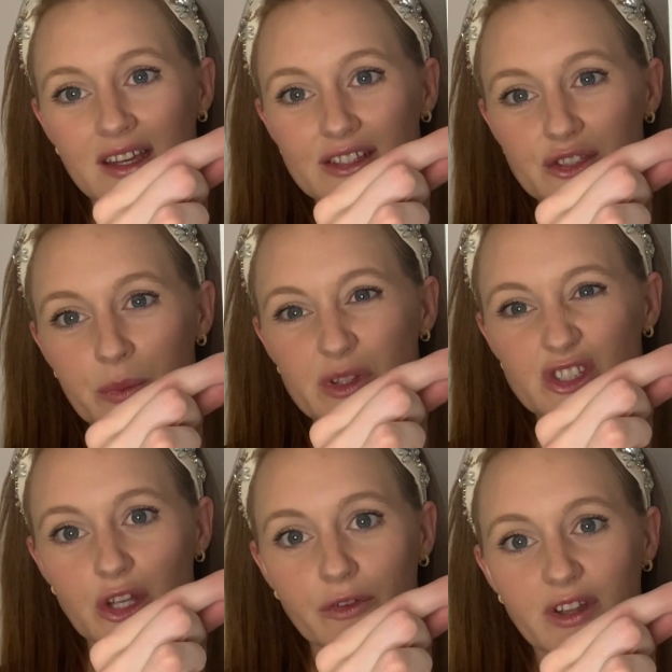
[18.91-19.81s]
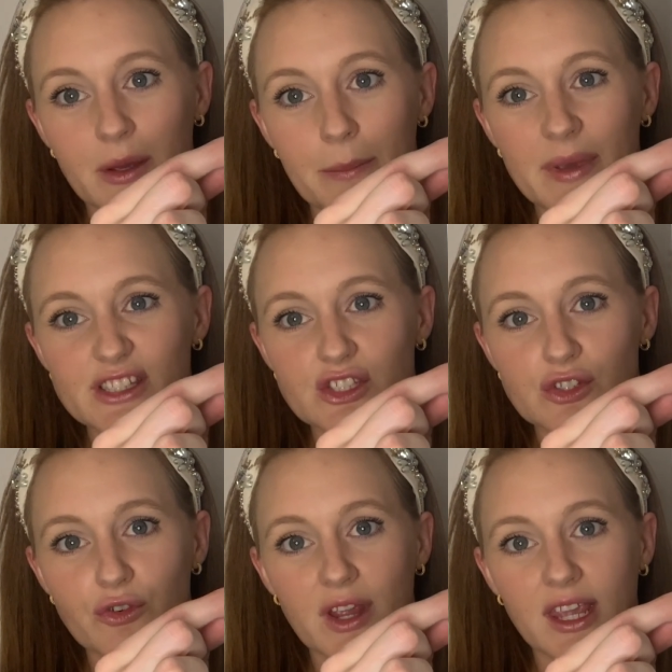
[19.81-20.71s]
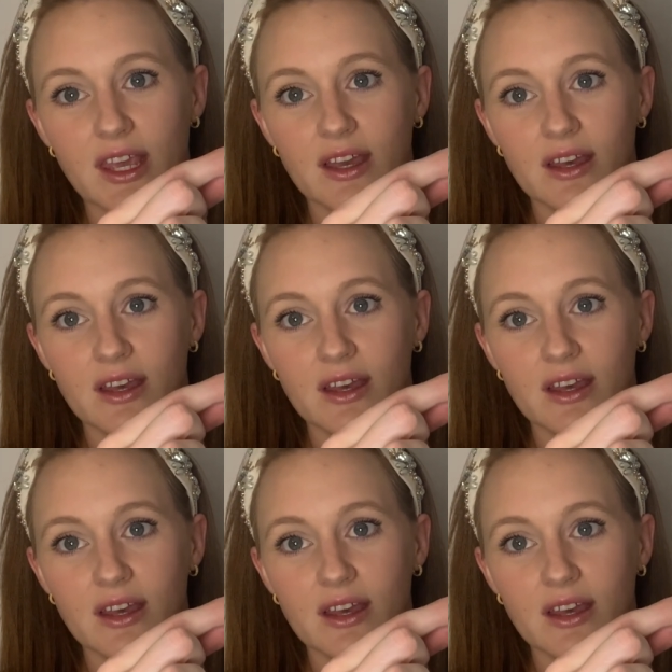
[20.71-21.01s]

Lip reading: someone solving a mystery.